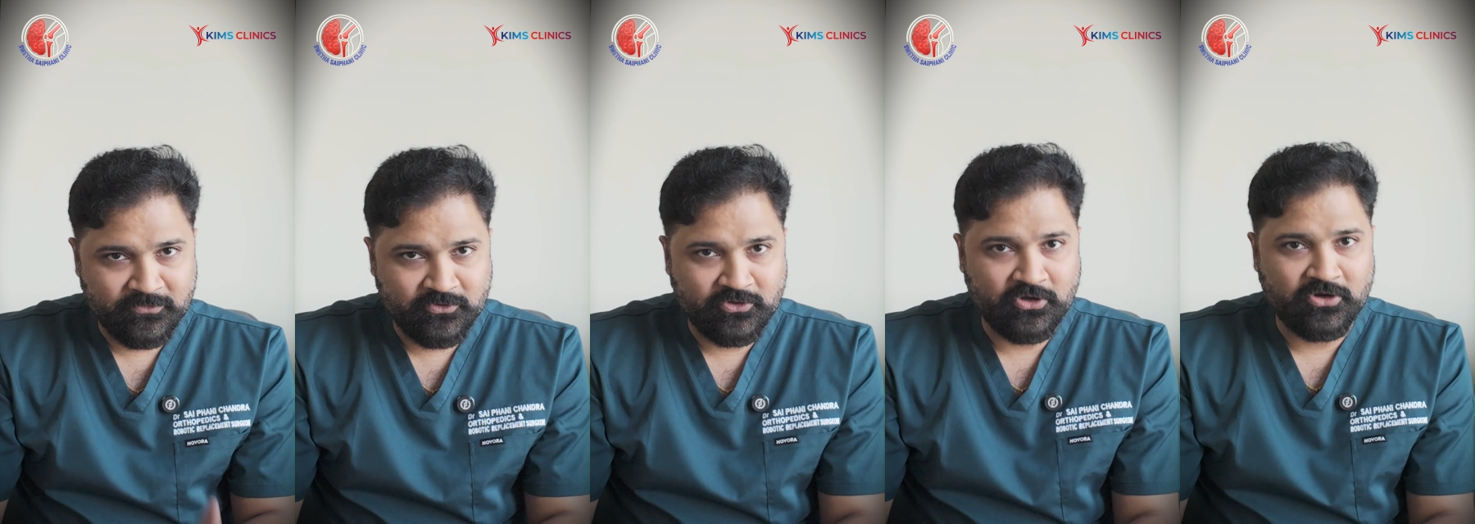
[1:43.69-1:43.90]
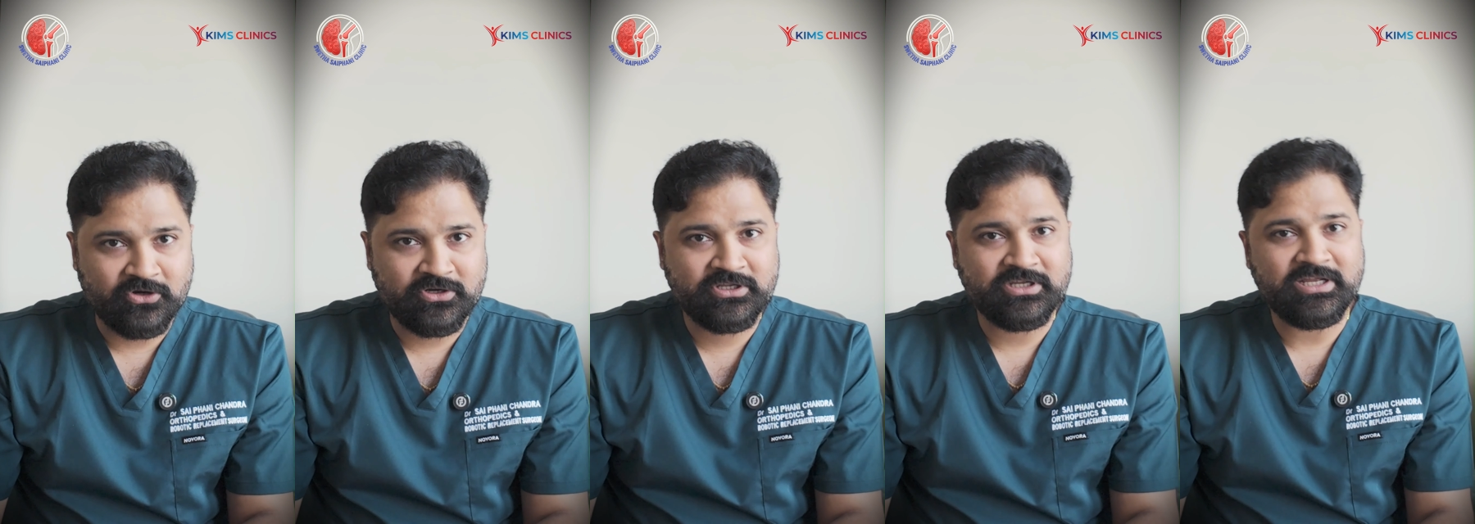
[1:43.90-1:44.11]

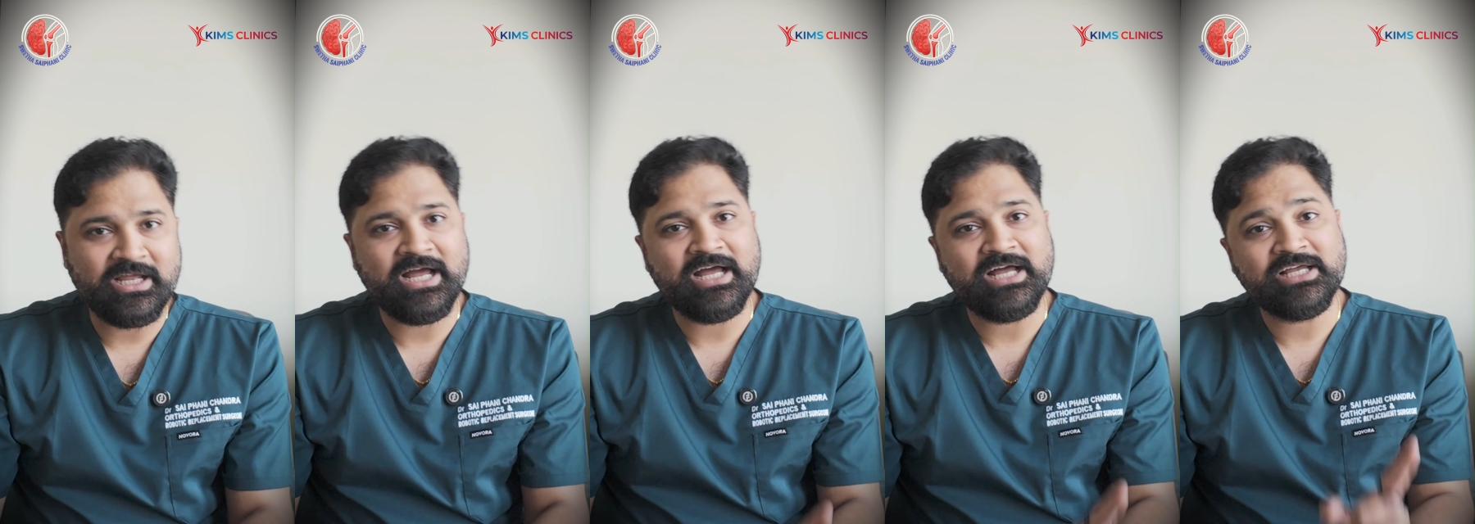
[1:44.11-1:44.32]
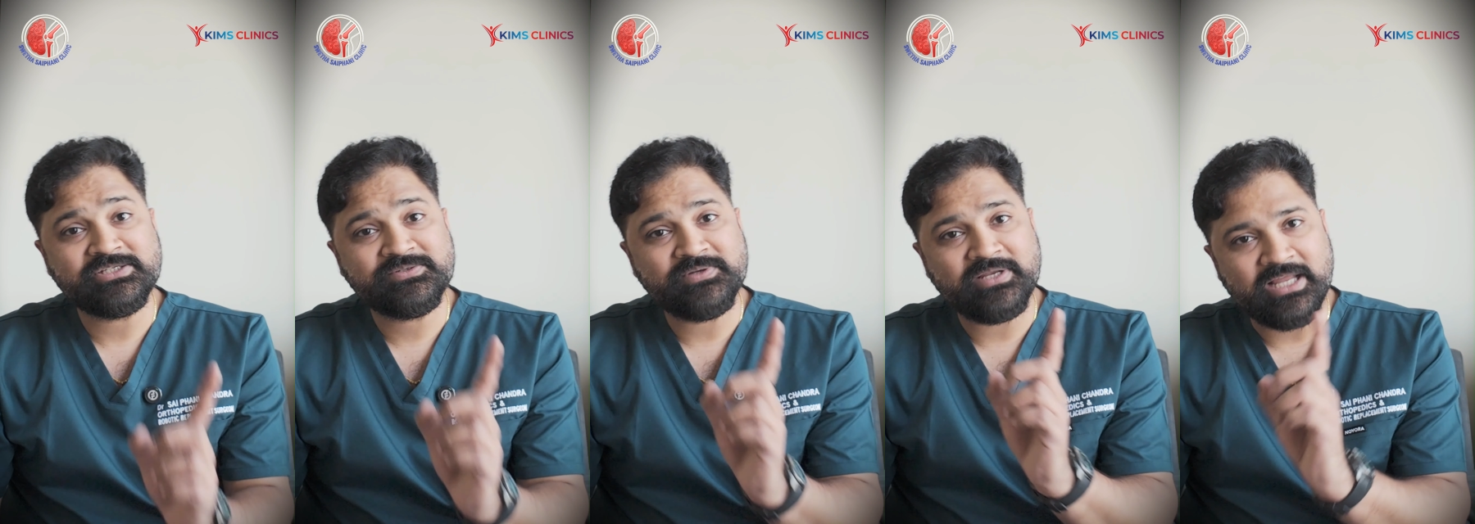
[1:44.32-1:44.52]
doctor
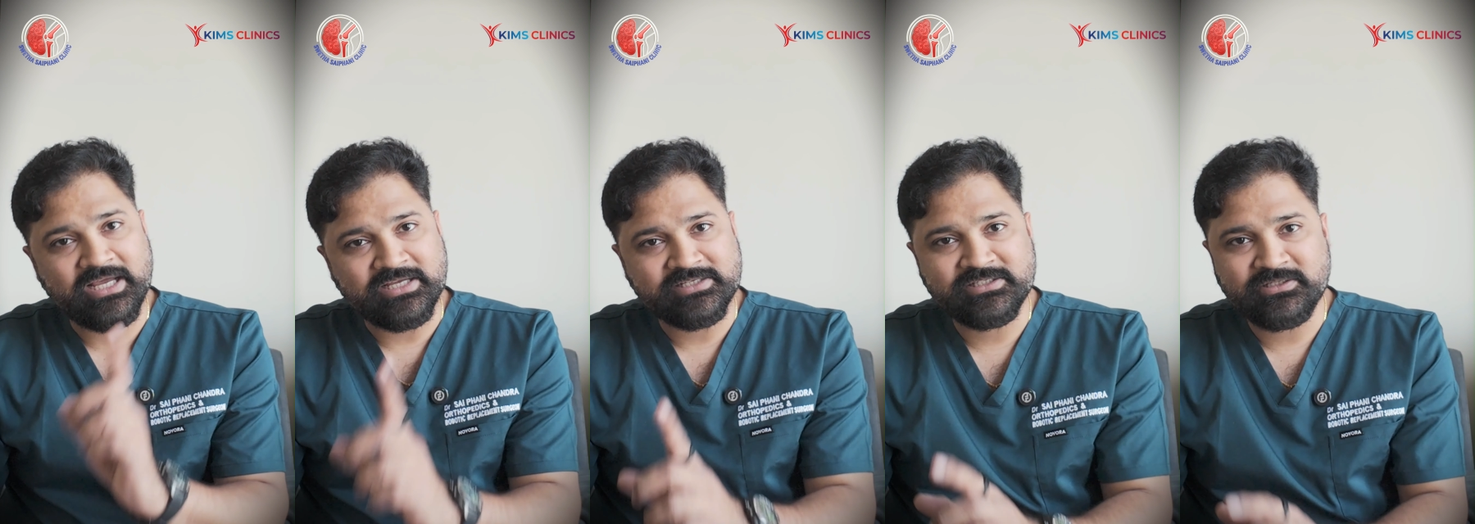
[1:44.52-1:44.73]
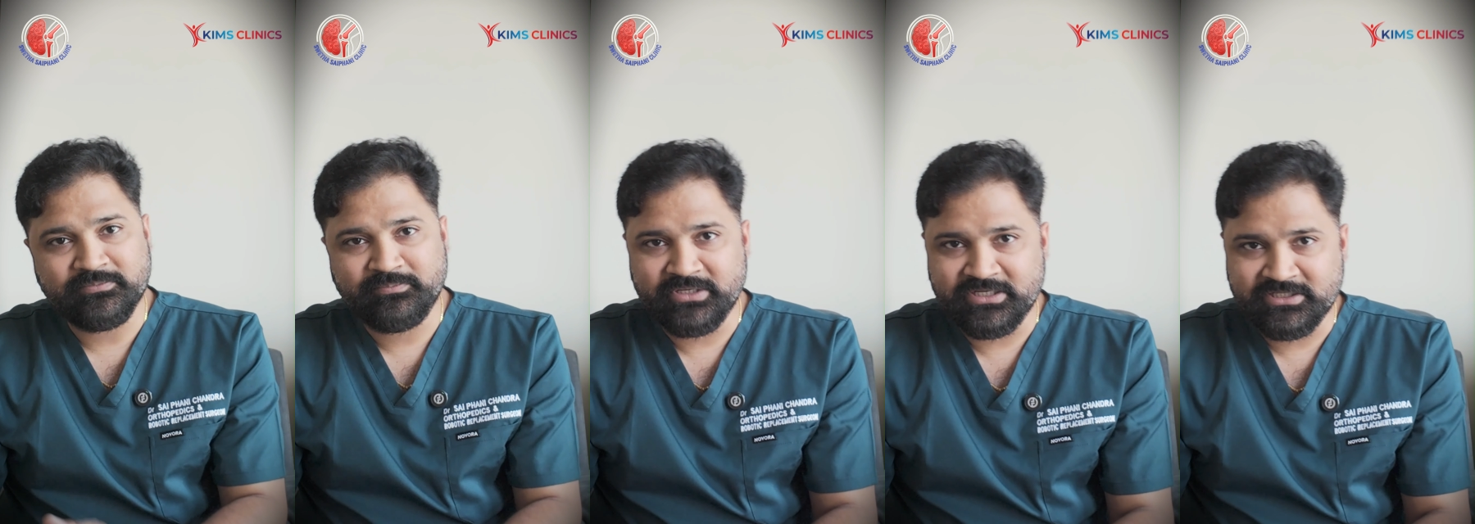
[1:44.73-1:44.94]
as well as
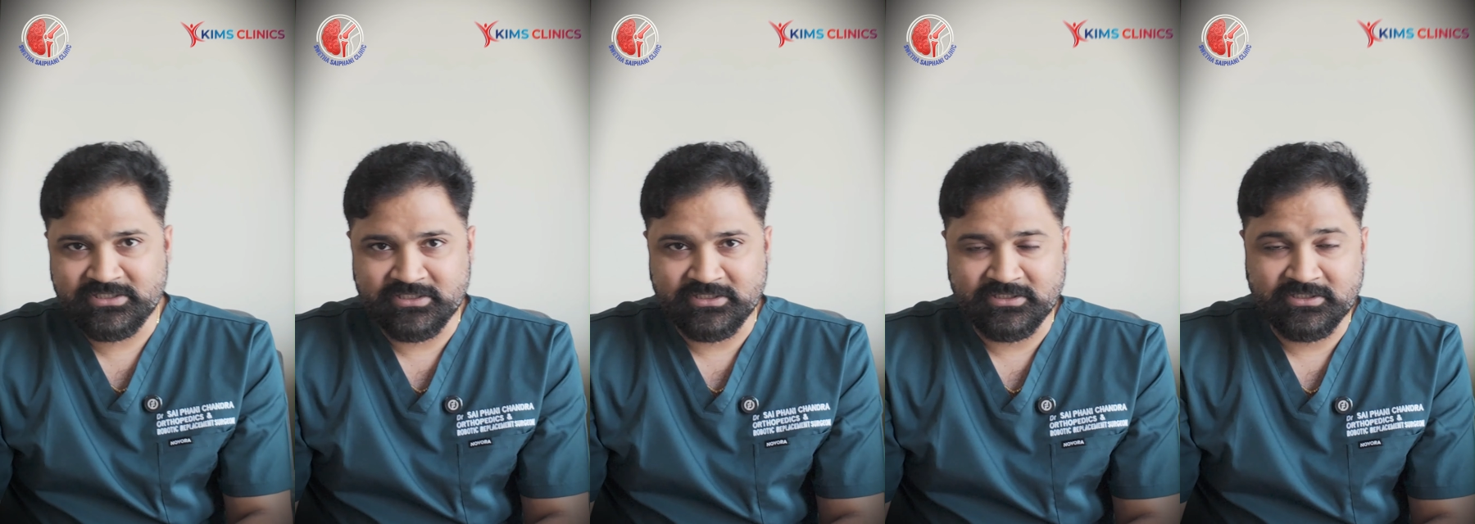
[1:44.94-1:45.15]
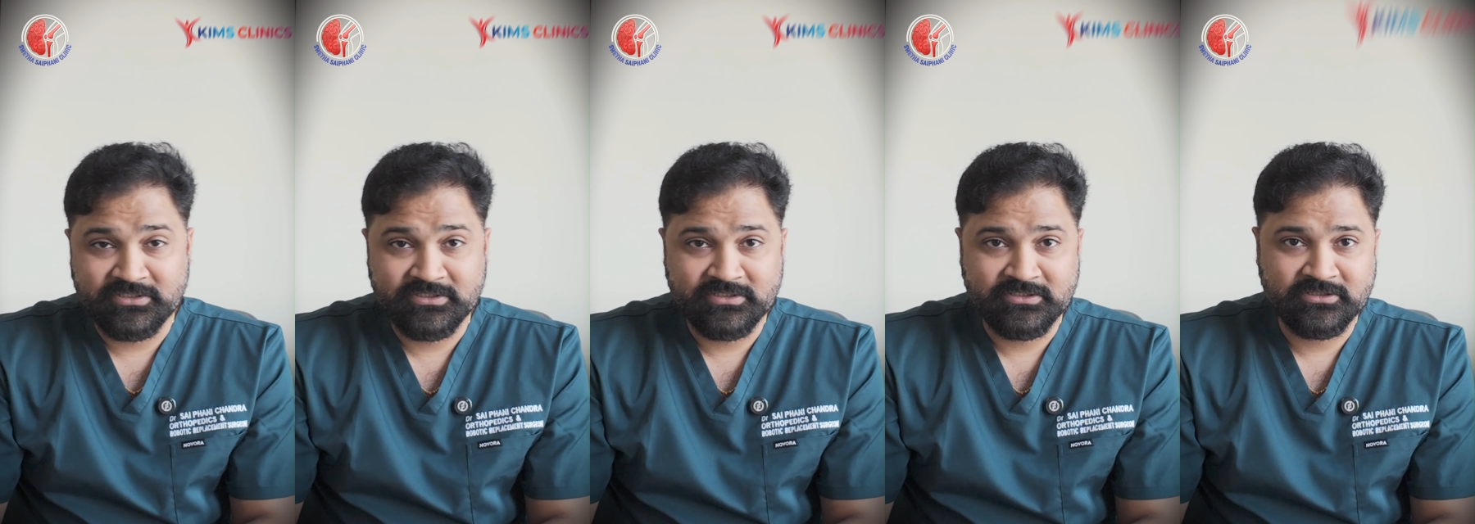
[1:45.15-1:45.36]
the
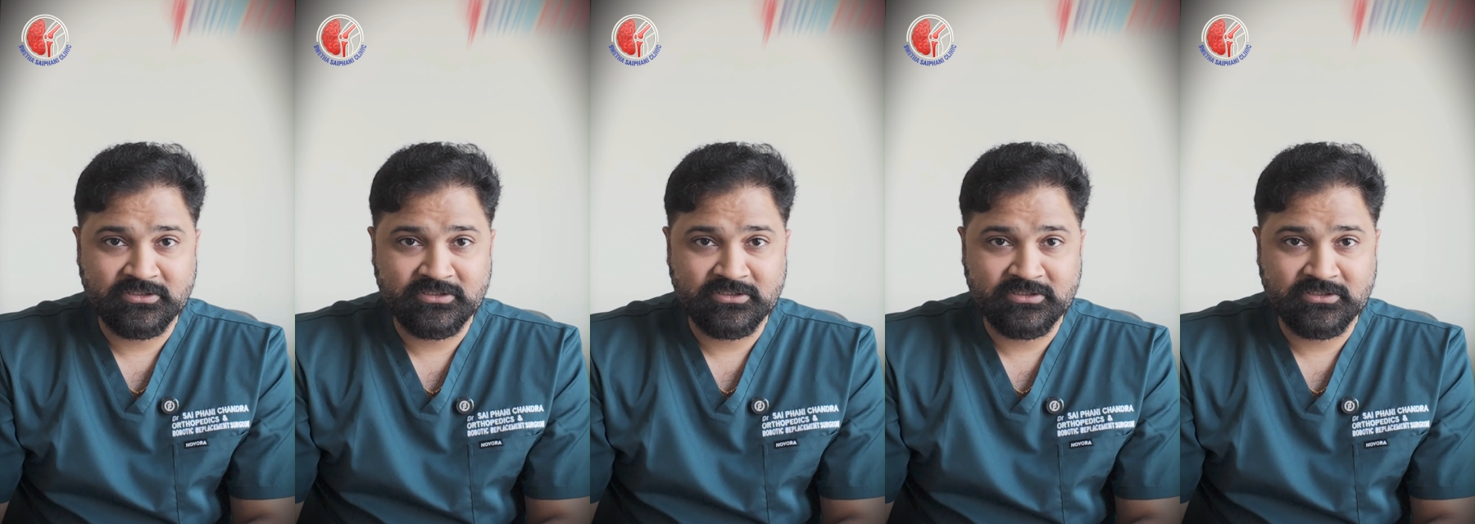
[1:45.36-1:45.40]
patient.